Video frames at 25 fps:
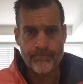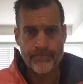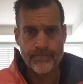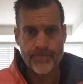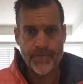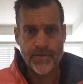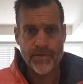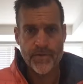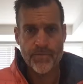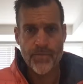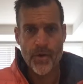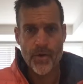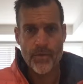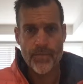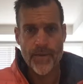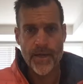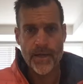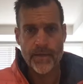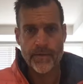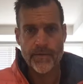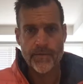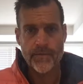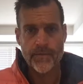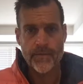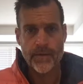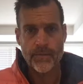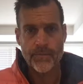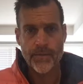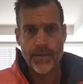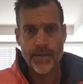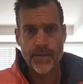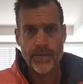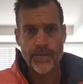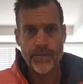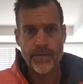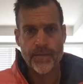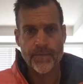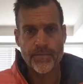these are motor mounts. I'm going
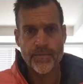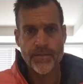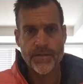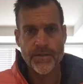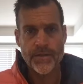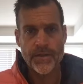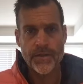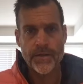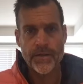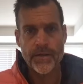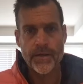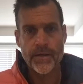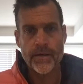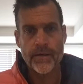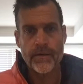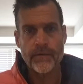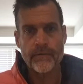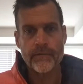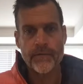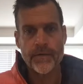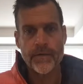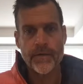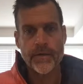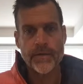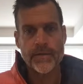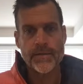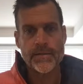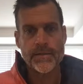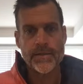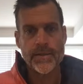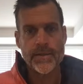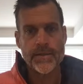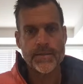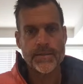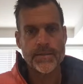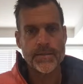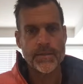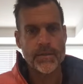to get these machined out of
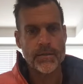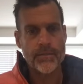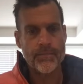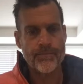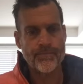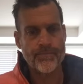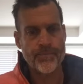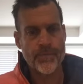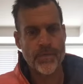CNC,